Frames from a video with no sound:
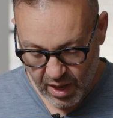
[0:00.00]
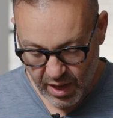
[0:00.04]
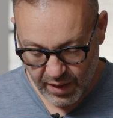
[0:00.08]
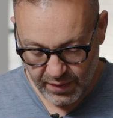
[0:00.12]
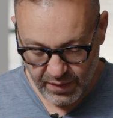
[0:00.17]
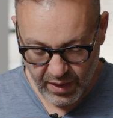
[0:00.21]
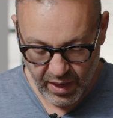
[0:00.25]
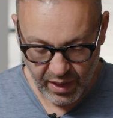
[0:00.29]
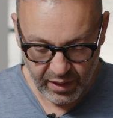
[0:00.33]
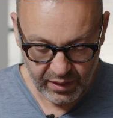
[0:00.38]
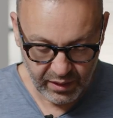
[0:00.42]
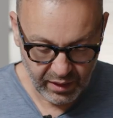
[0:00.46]
And
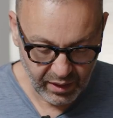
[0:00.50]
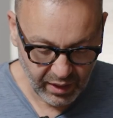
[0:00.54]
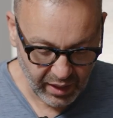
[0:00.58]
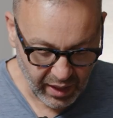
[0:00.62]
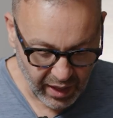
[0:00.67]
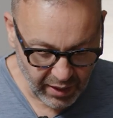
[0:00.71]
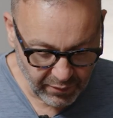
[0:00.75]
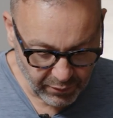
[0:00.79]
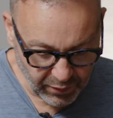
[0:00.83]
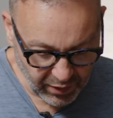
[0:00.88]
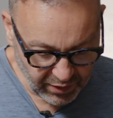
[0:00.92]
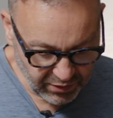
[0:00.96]
then
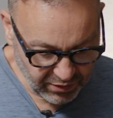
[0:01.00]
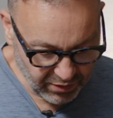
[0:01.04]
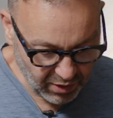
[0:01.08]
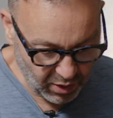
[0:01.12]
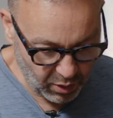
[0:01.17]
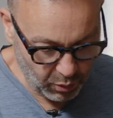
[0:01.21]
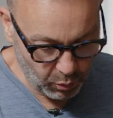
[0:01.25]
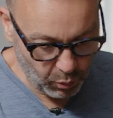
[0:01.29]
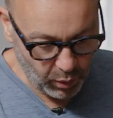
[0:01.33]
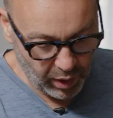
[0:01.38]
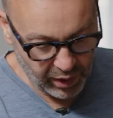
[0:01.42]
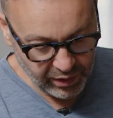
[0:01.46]
if I
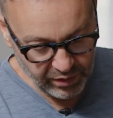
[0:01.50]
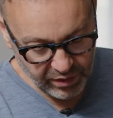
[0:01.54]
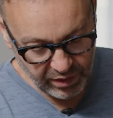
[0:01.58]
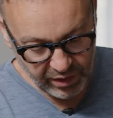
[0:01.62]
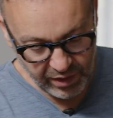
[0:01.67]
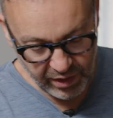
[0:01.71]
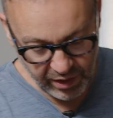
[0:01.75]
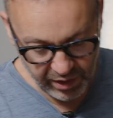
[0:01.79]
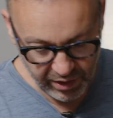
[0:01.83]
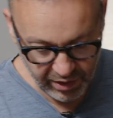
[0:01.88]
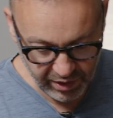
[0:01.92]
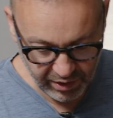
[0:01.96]
start winding
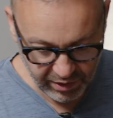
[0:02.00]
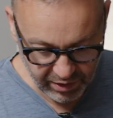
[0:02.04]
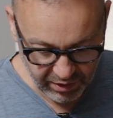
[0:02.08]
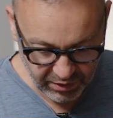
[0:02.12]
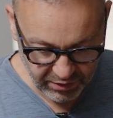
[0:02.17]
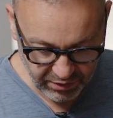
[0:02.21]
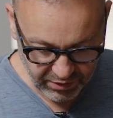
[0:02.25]
here, you can